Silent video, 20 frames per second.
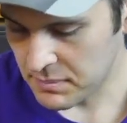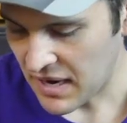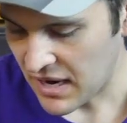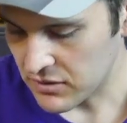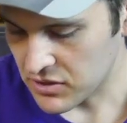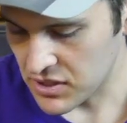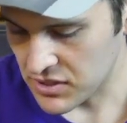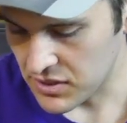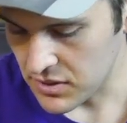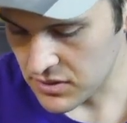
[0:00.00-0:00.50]

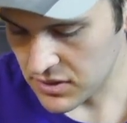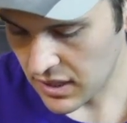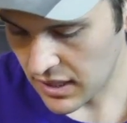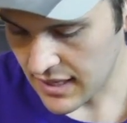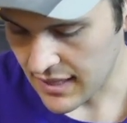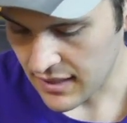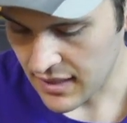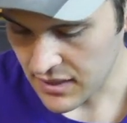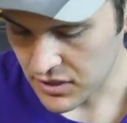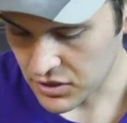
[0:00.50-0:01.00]
pouch is usually
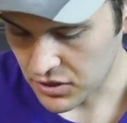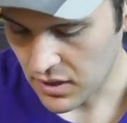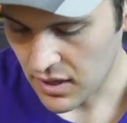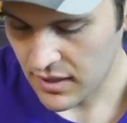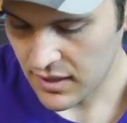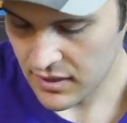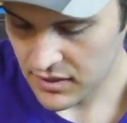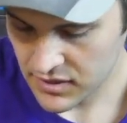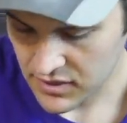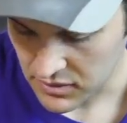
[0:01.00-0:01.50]

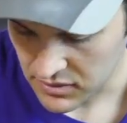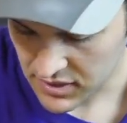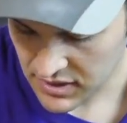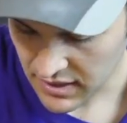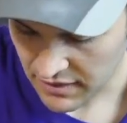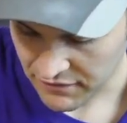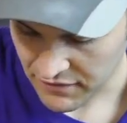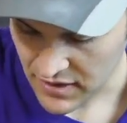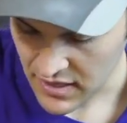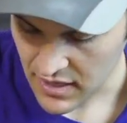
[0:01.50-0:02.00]
electronic, so
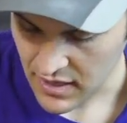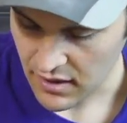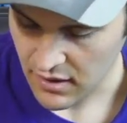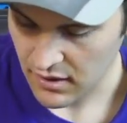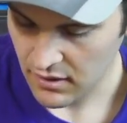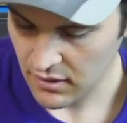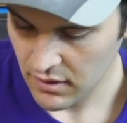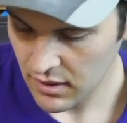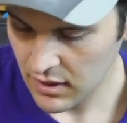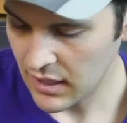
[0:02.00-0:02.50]
stuff in
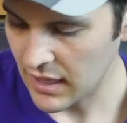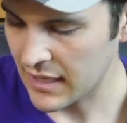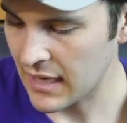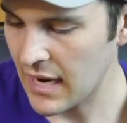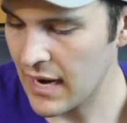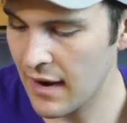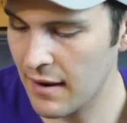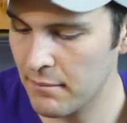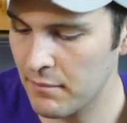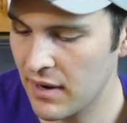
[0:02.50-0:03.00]
here. Like I
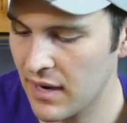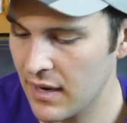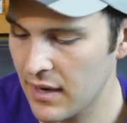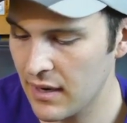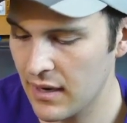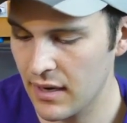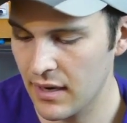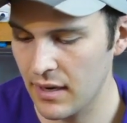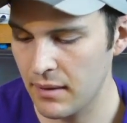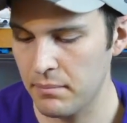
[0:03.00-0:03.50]
have
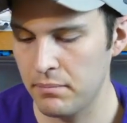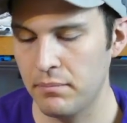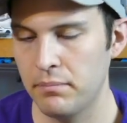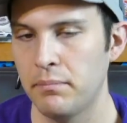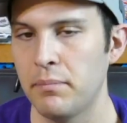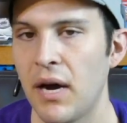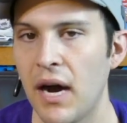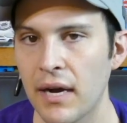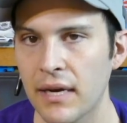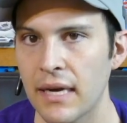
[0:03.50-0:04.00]
my
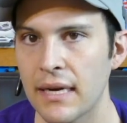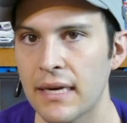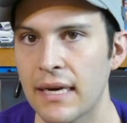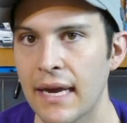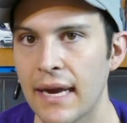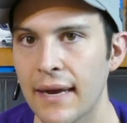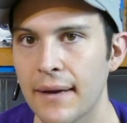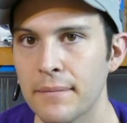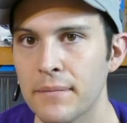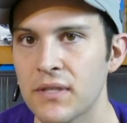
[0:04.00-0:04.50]
pocket
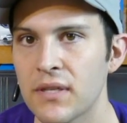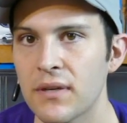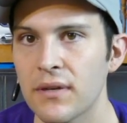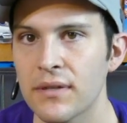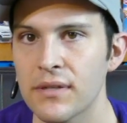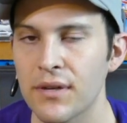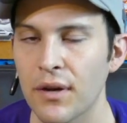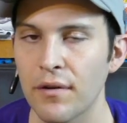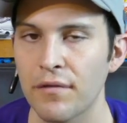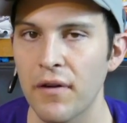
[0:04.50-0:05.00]
cams,
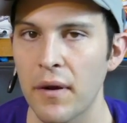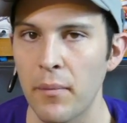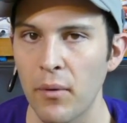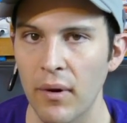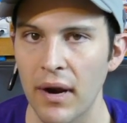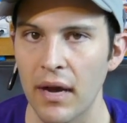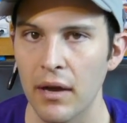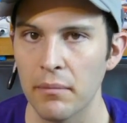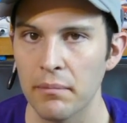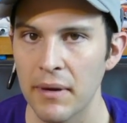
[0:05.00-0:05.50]
so if I'm
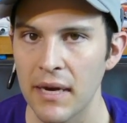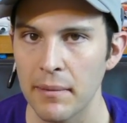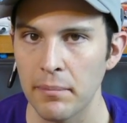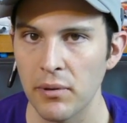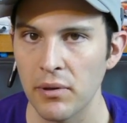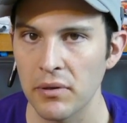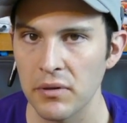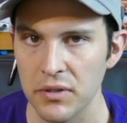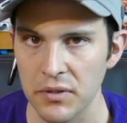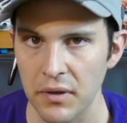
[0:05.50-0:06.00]
around
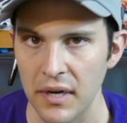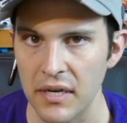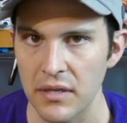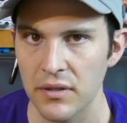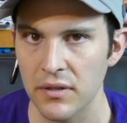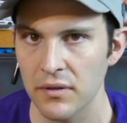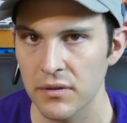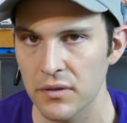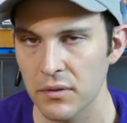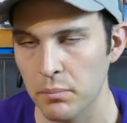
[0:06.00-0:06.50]
people or
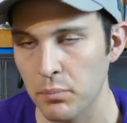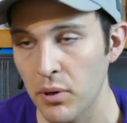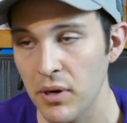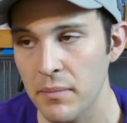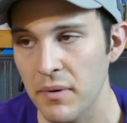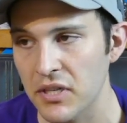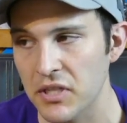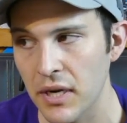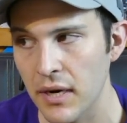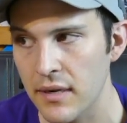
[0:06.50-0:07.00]
strangers, or pretty
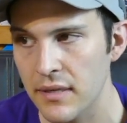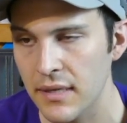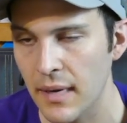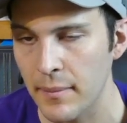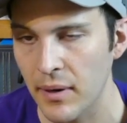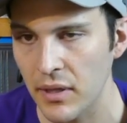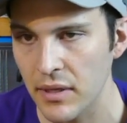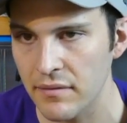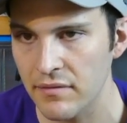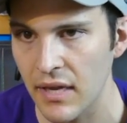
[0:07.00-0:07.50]
much anytime
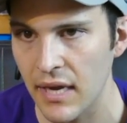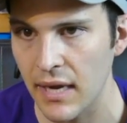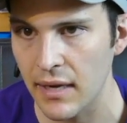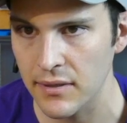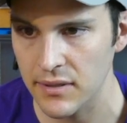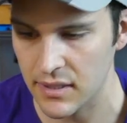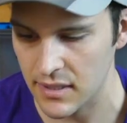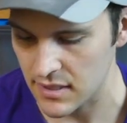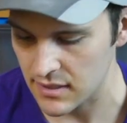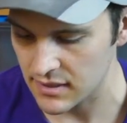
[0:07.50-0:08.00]
I leave the
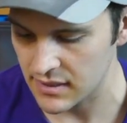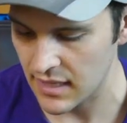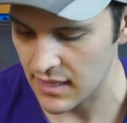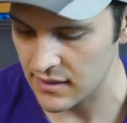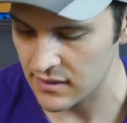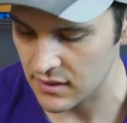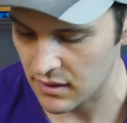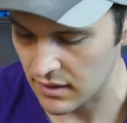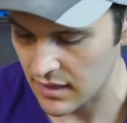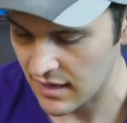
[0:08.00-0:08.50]
house these
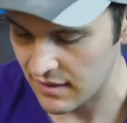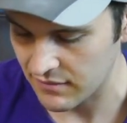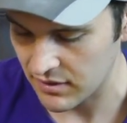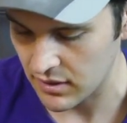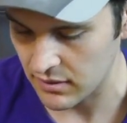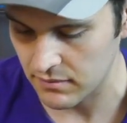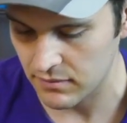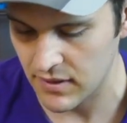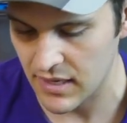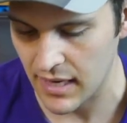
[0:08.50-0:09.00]
days, I'll have
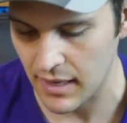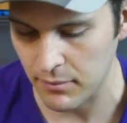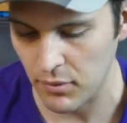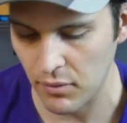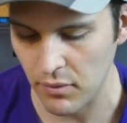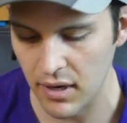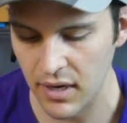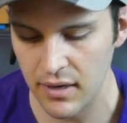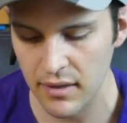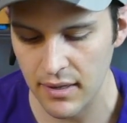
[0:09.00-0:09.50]
a camera
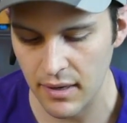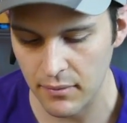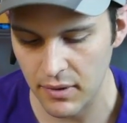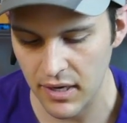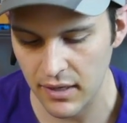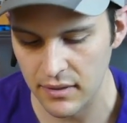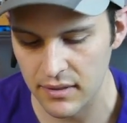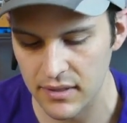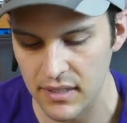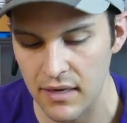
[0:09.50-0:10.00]
running, that way
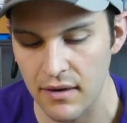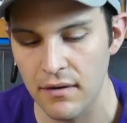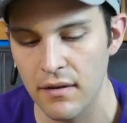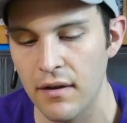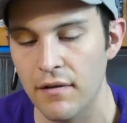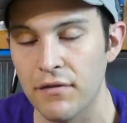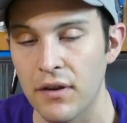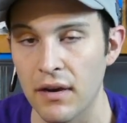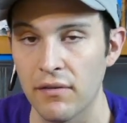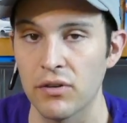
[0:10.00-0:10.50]
I can see.
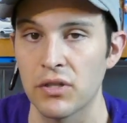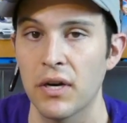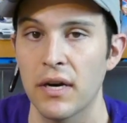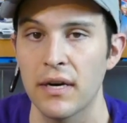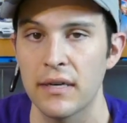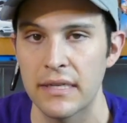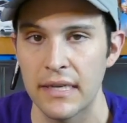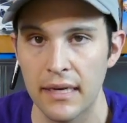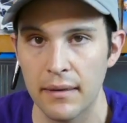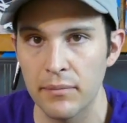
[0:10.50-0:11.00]
If you ever try
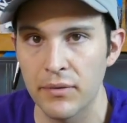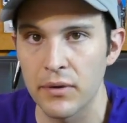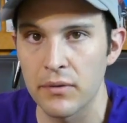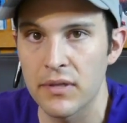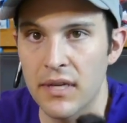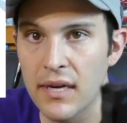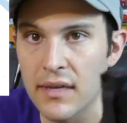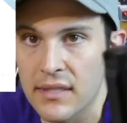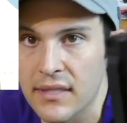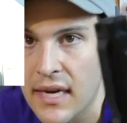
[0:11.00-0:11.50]
to take them through
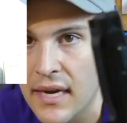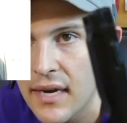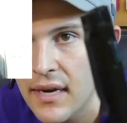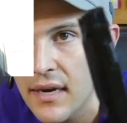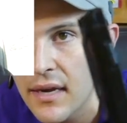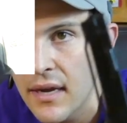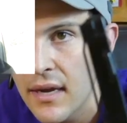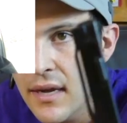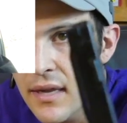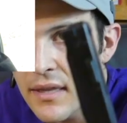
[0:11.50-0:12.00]
TSA,
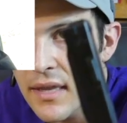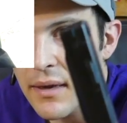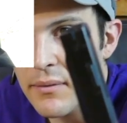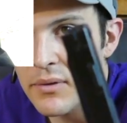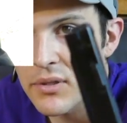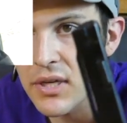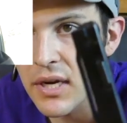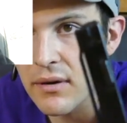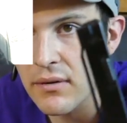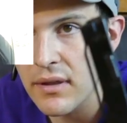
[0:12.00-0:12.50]
you
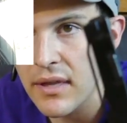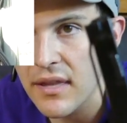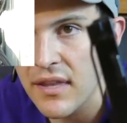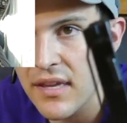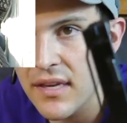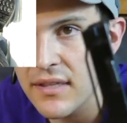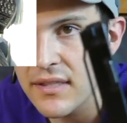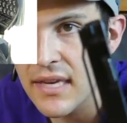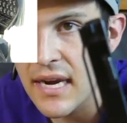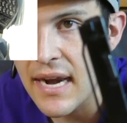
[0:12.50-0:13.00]
will generally
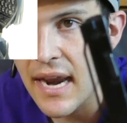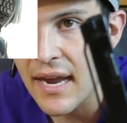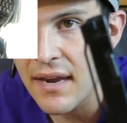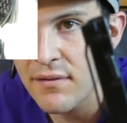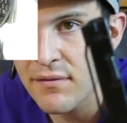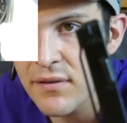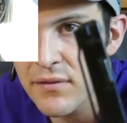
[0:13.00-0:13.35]
think it's a knife